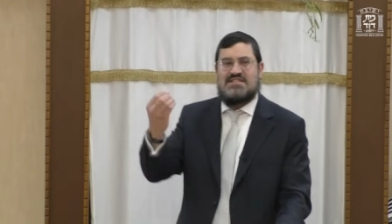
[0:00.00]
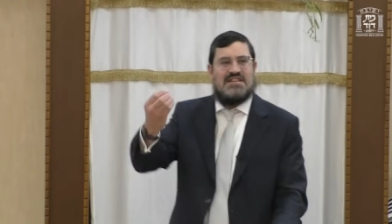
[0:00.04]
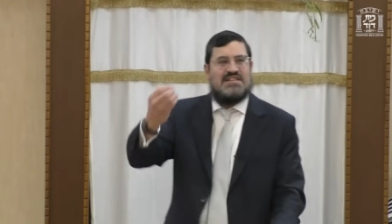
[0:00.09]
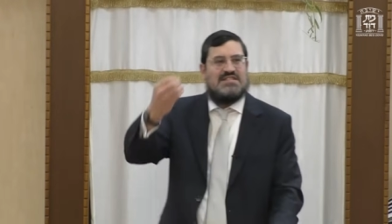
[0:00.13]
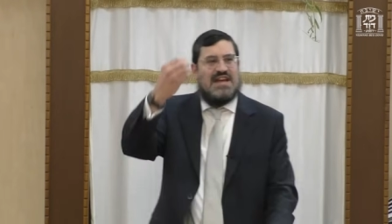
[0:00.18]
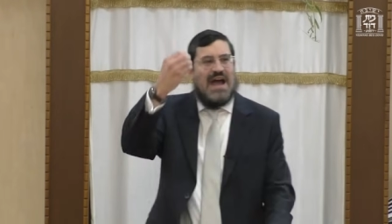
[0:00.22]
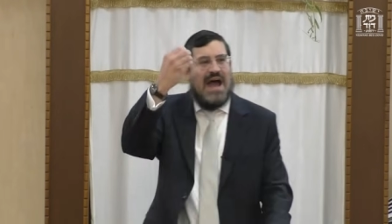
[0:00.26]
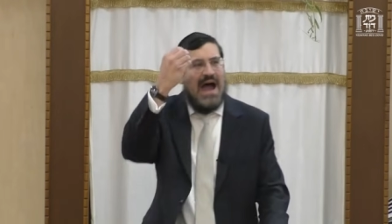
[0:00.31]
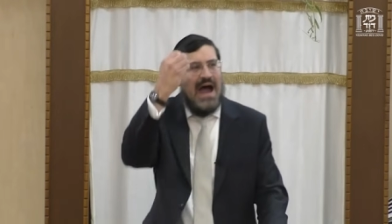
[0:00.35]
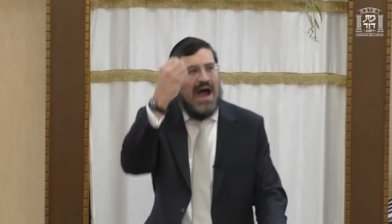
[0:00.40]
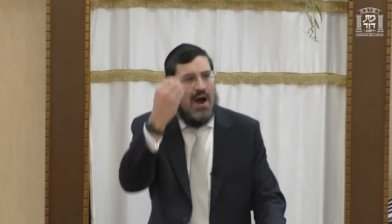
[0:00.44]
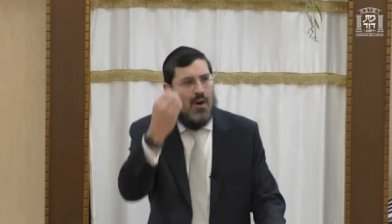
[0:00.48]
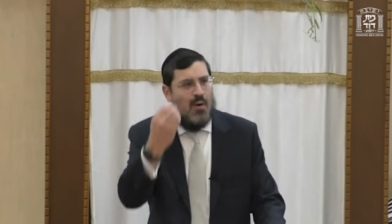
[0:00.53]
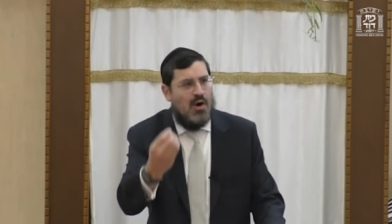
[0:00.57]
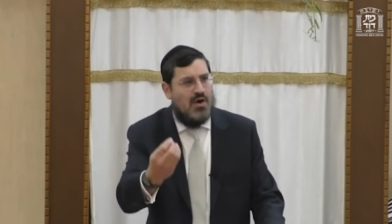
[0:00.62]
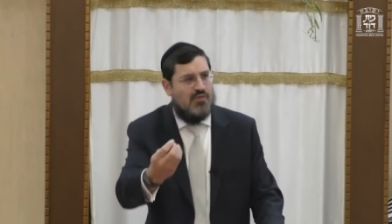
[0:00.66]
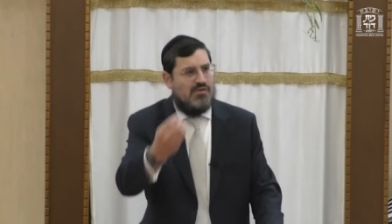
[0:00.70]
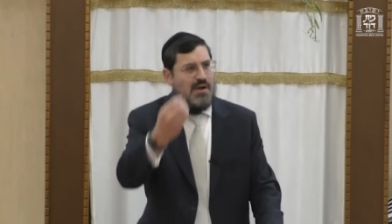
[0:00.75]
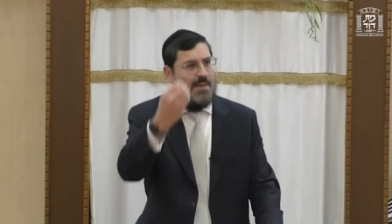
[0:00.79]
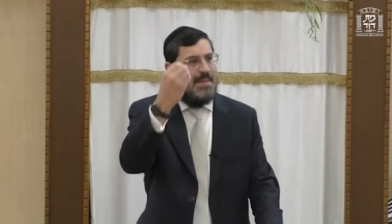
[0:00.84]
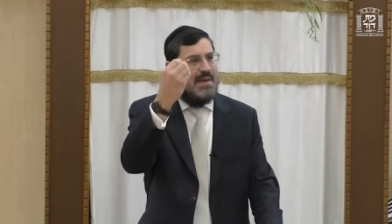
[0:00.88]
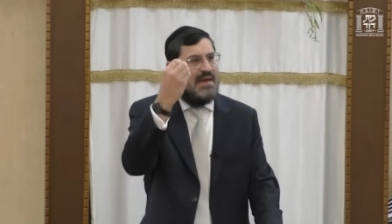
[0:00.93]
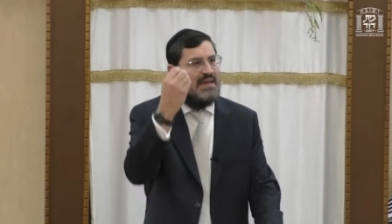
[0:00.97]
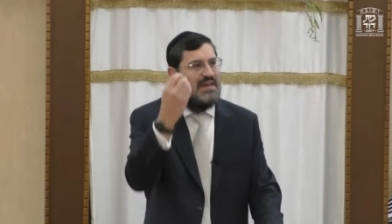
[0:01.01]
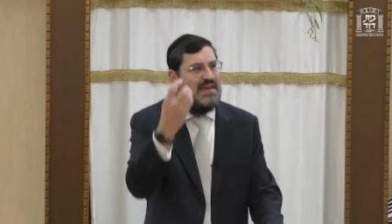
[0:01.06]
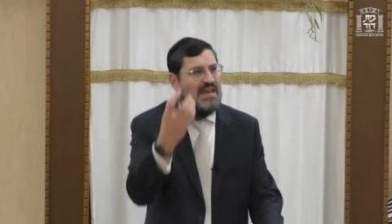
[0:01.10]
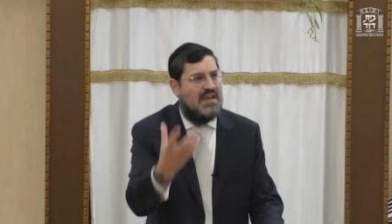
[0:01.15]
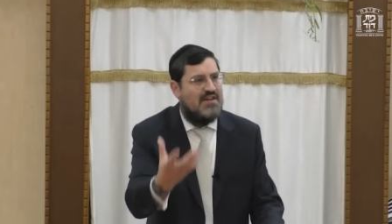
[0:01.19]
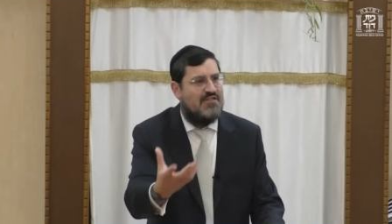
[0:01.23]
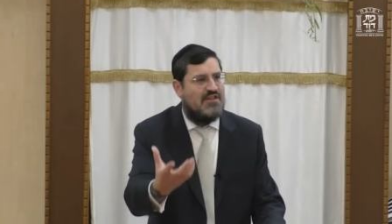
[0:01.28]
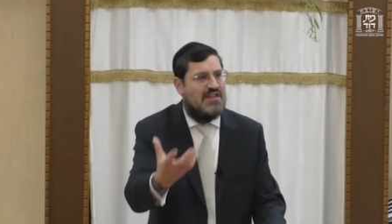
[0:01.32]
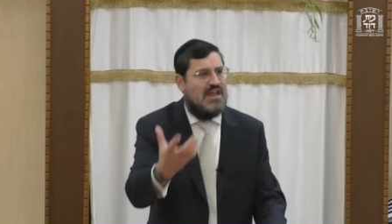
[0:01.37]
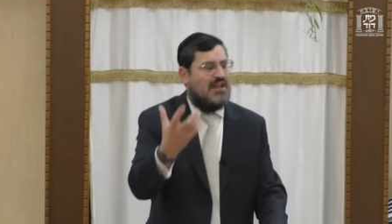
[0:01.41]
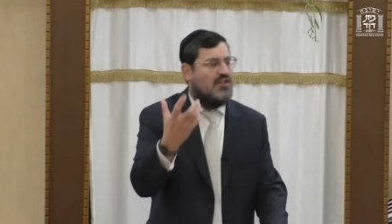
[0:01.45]
is our Rabbi
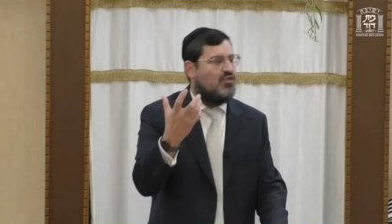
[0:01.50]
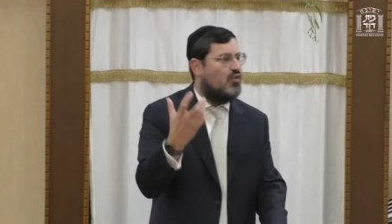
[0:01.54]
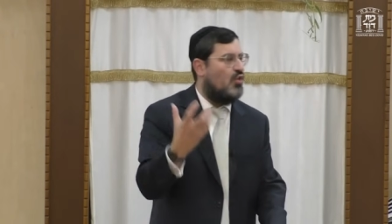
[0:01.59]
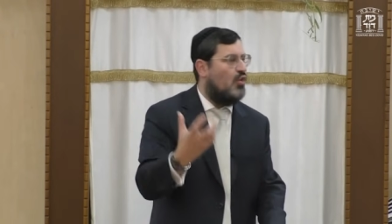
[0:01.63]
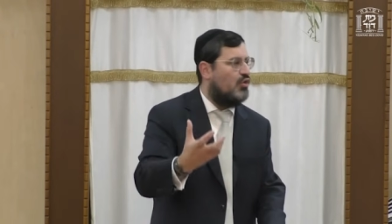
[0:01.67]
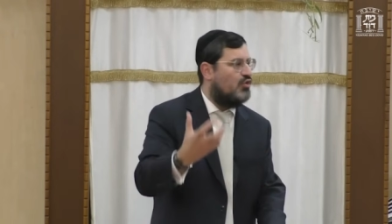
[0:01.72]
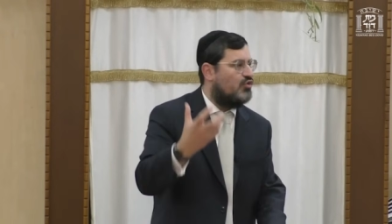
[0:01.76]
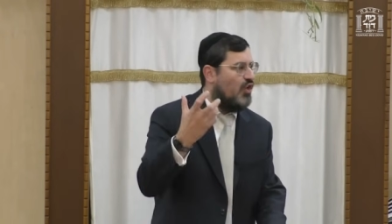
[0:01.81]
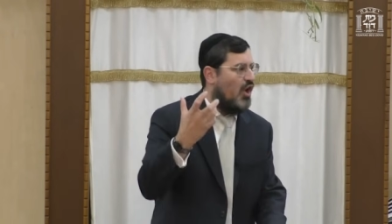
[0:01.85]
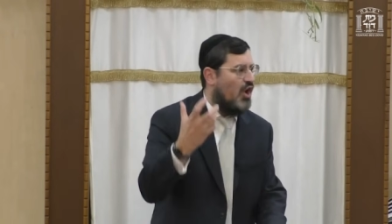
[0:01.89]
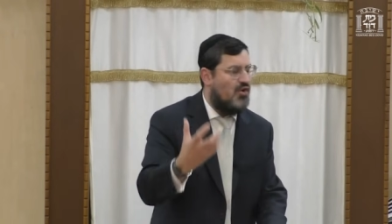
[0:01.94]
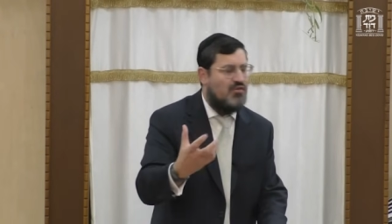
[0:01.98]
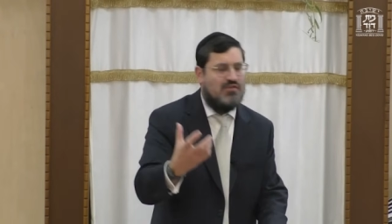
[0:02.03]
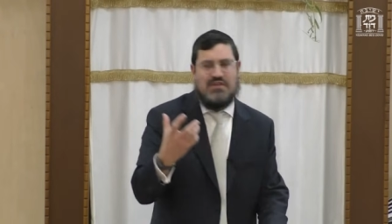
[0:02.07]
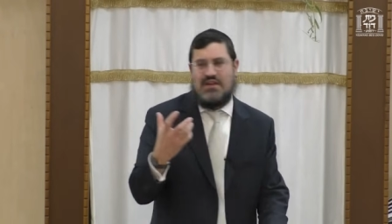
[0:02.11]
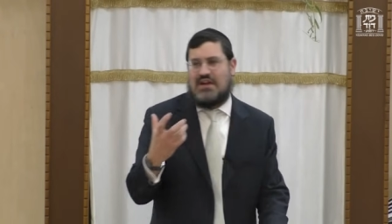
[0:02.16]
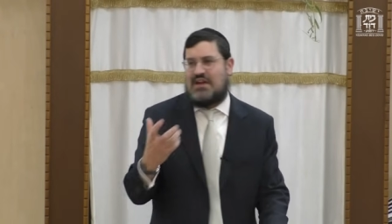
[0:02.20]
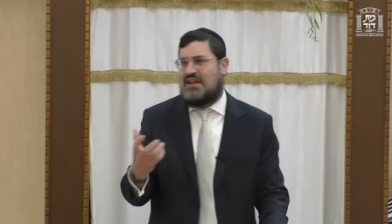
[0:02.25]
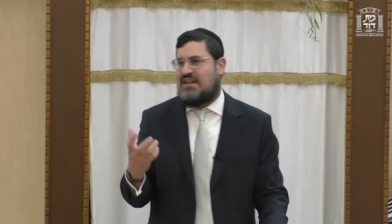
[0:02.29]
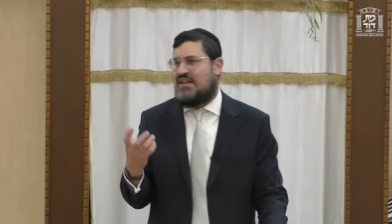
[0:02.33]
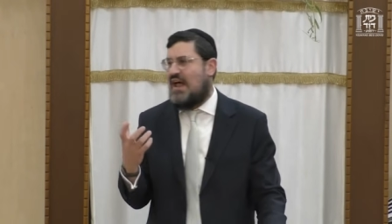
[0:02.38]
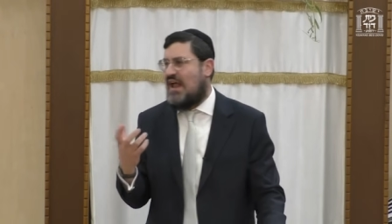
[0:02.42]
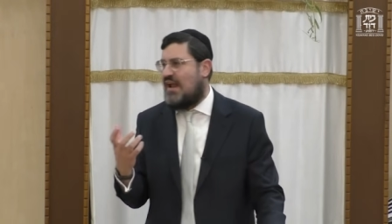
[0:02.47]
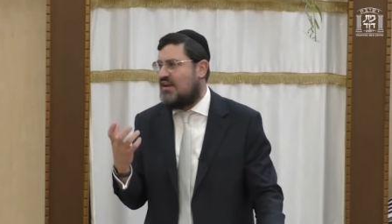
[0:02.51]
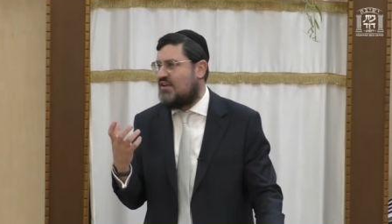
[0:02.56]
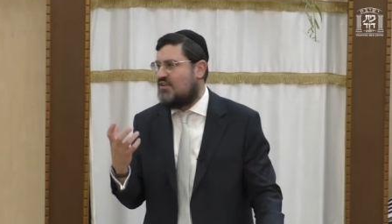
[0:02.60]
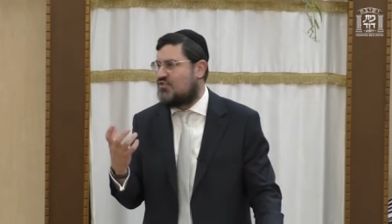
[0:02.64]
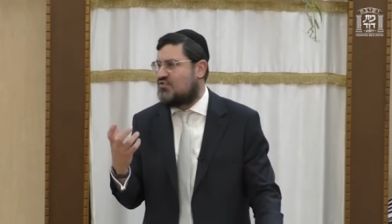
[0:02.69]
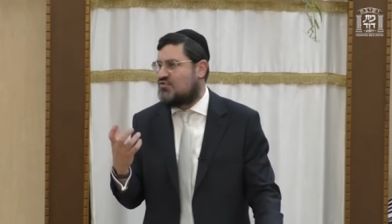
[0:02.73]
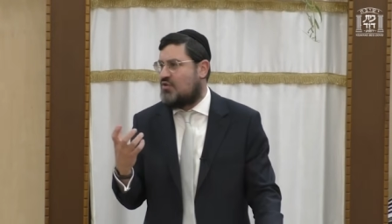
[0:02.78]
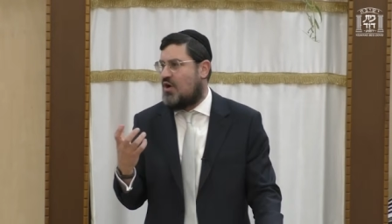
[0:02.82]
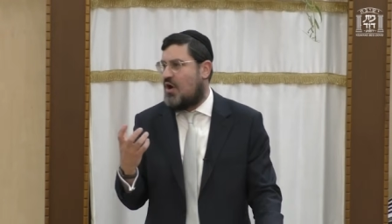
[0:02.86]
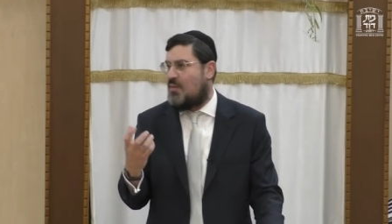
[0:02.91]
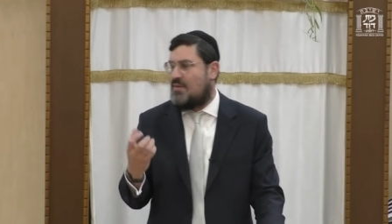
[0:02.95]
Akiva that taught Torah to Klal
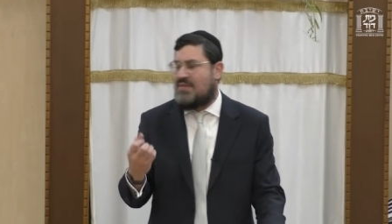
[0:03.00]
Yisrael.